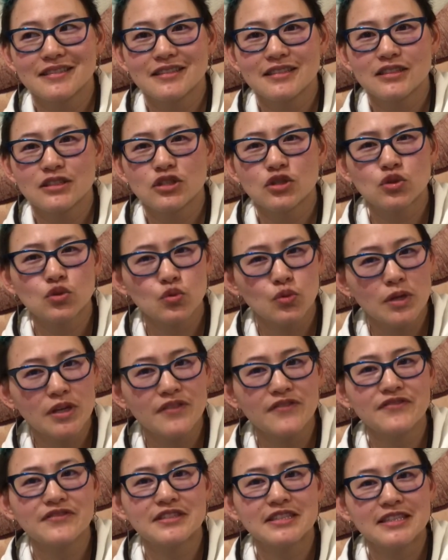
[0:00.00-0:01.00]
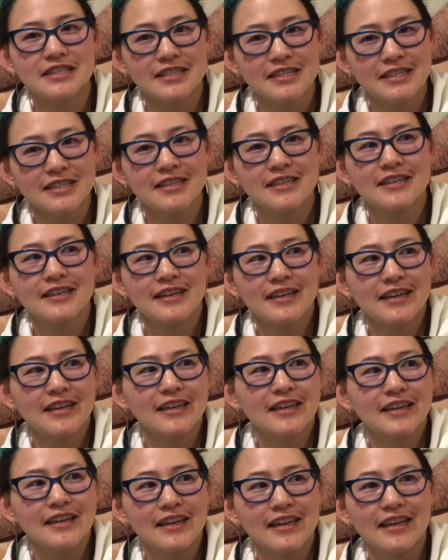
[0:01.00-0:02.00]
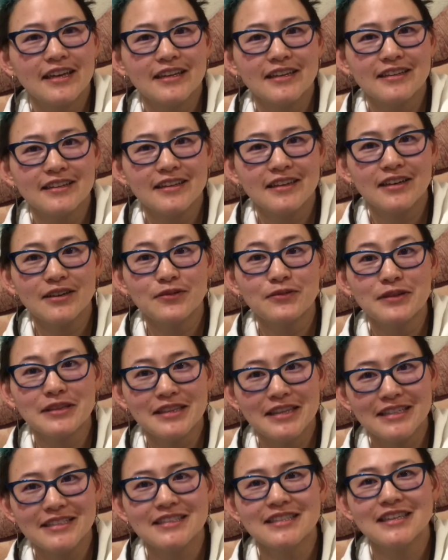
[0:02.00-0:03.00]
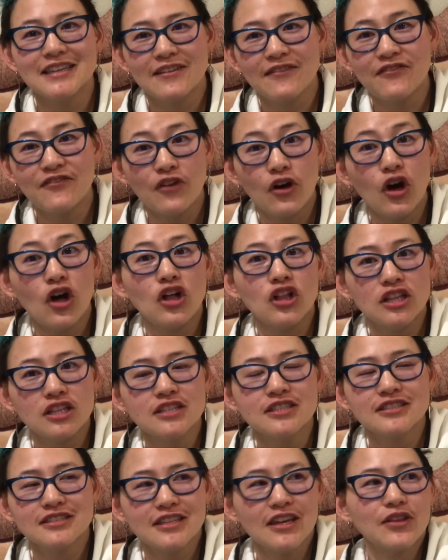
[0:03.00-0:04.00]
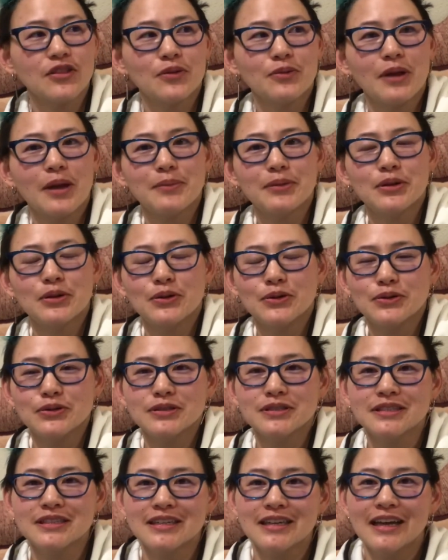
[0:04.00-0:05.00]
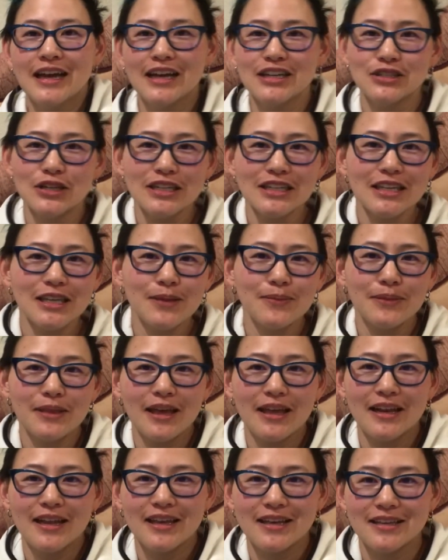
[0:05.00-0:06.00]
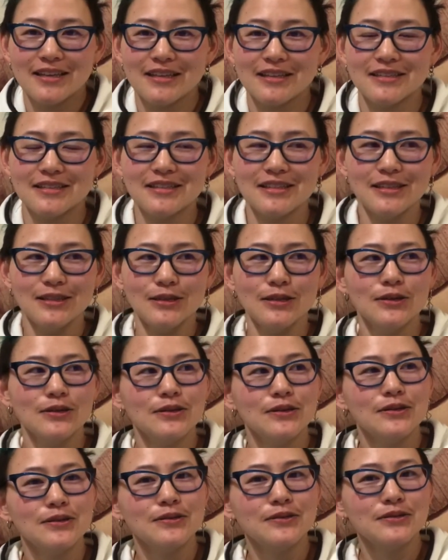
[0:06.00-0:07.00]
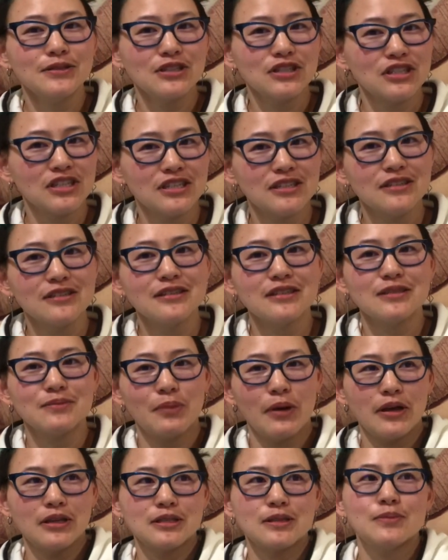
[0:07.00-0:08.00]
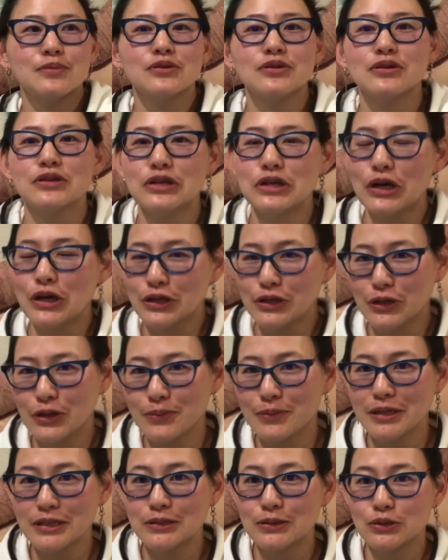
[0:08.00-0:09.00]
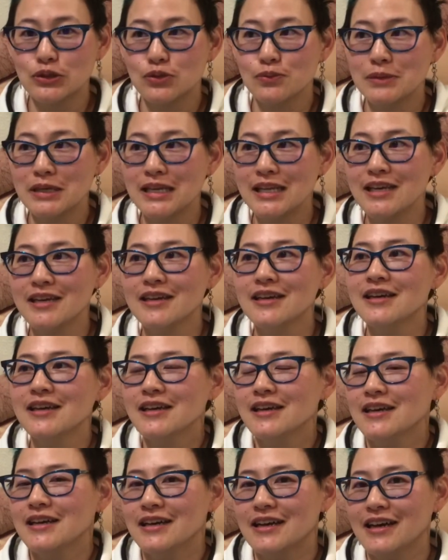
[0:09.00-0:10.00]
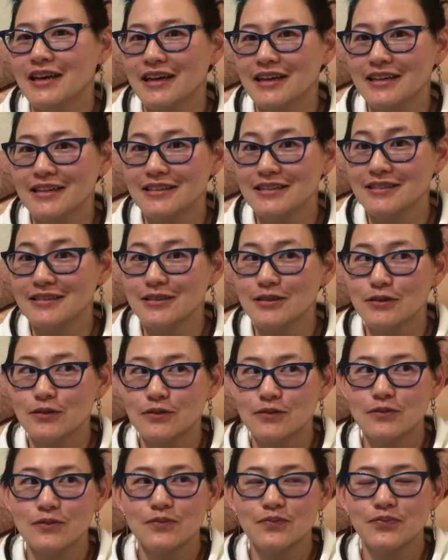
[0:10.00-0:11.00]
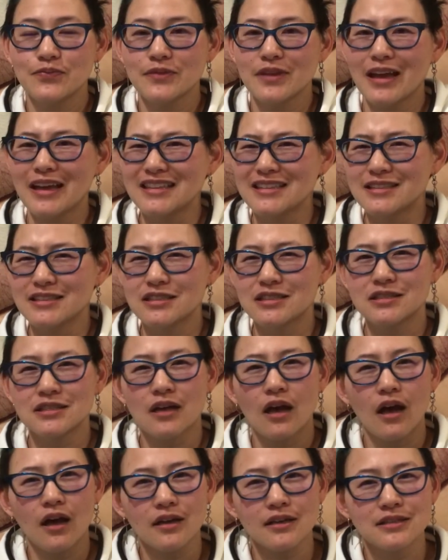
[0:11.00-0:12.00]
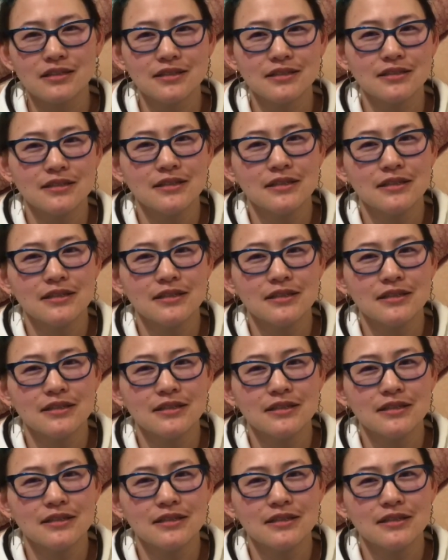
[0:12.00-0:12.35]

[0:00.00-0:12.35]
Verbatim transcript: swift and unrelenting fall down the rabbit hole. I tried to keep that as, you know, chill as possible on all my social media. I I stalked